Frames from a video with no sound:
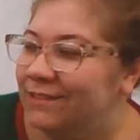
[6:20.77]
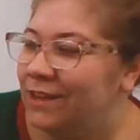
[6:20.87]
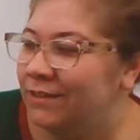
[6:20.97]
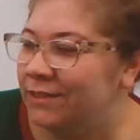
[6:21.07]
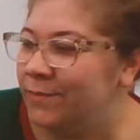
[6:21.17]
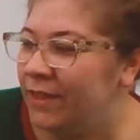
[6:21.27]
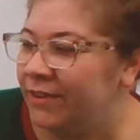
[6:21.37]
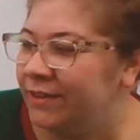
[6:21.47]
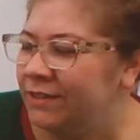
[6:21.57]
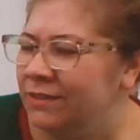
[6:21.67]
Called his
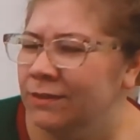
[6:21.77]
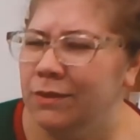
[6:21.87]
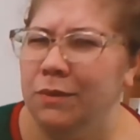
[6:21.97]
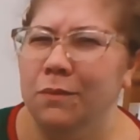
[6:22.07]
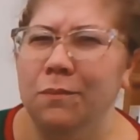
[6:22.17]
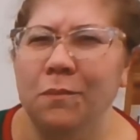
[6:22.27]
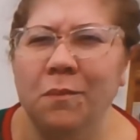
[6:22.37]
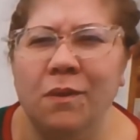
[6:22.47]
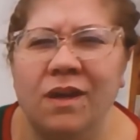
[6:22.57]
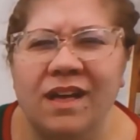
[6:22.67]
mother.
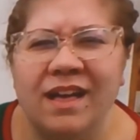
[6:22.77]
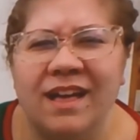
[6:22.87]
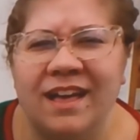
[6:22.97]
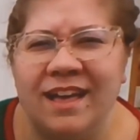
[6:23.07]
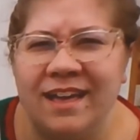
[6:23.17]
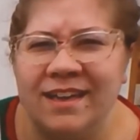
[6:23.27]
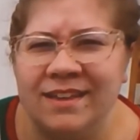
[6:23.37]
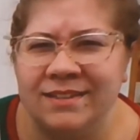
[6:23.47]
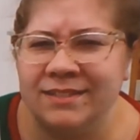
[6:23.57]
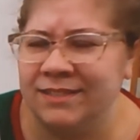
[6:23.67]

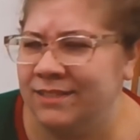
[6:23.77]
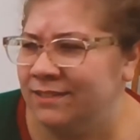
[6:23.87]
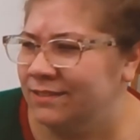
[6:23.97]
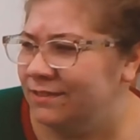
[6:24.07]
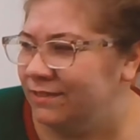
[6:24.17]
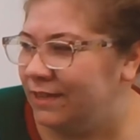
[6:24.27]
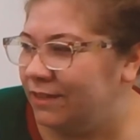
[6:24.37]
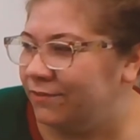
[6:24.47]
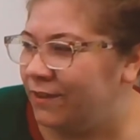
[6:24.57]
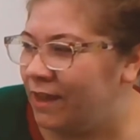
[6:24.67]
What?
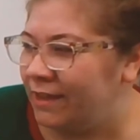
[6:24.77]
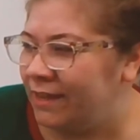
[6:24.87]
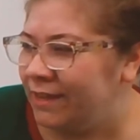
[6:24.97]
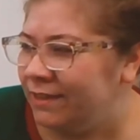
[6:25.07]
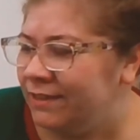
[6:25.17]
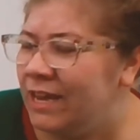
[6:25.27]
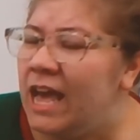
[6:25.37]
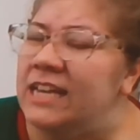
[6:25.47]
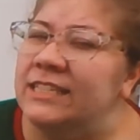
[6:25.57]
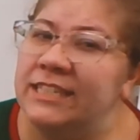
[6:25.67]
Yelled Froggy.
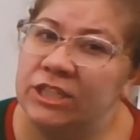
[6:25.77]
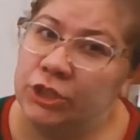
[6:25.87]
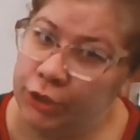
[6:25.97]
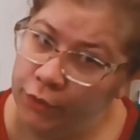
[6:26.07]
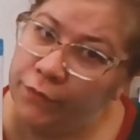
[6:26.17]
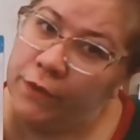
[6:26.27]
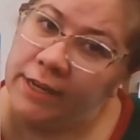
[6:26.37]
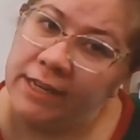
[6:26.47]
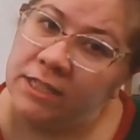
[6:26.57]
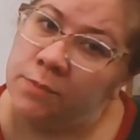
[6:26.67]
Did you
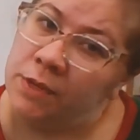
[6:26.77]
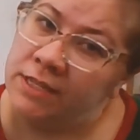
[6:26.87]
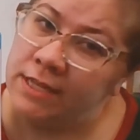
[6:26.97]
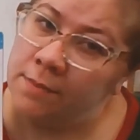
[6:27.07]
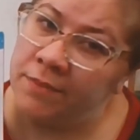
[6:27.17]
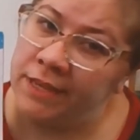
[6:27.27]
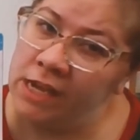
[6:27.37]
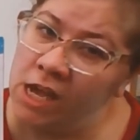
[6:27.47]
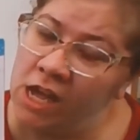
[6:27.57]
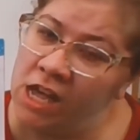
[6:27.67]
forget to put
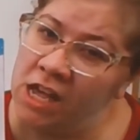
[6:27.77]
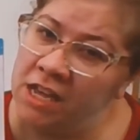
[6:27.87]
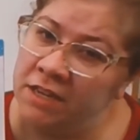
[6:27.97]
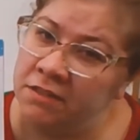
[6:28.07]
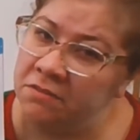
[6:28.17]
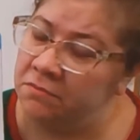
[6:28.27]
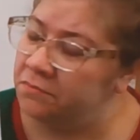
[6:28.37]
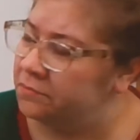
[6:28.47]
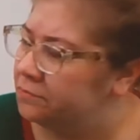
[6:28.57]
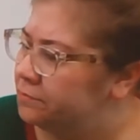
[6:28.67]
something on?
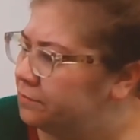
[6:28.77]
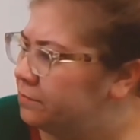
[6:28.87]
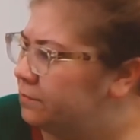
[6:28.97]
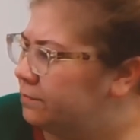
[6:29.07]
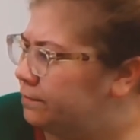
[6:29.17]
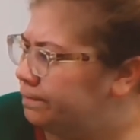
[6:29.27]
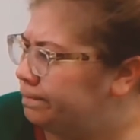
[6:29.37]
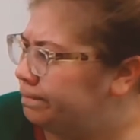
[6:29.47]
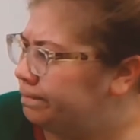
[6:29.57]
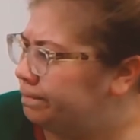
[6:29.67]

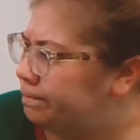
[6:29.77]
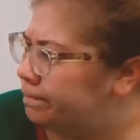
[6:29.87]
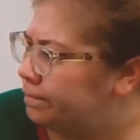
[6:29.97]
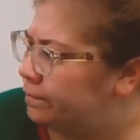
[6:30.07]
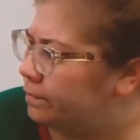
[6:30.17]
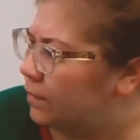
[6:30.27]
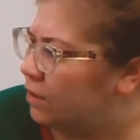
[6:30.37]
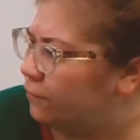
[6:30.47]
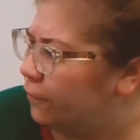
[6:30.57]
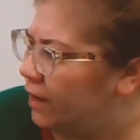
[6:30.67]

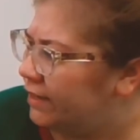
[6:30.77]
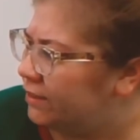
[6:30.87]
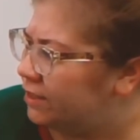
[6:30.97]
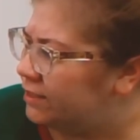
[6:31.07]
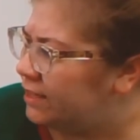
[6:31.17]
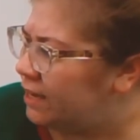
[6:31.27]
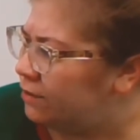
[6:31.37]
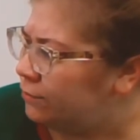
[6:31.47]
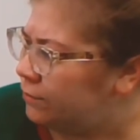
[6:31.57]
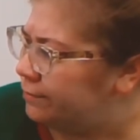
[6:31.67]
Froggy looked
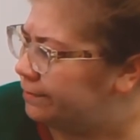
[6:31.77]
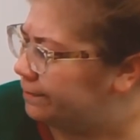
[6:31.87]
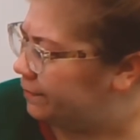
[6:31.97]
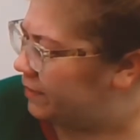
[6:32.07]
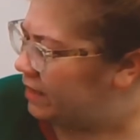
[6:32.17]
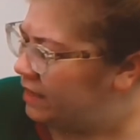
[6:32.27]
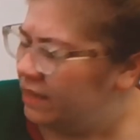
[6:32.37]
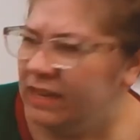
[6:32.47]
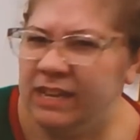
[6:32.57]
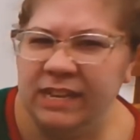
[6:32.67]
down.
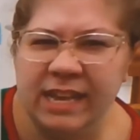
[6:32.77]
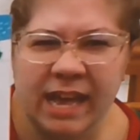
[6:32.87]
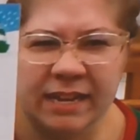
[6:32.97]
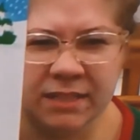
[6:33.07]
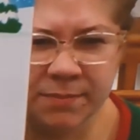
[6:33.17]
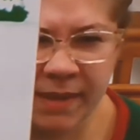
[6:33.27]
He had his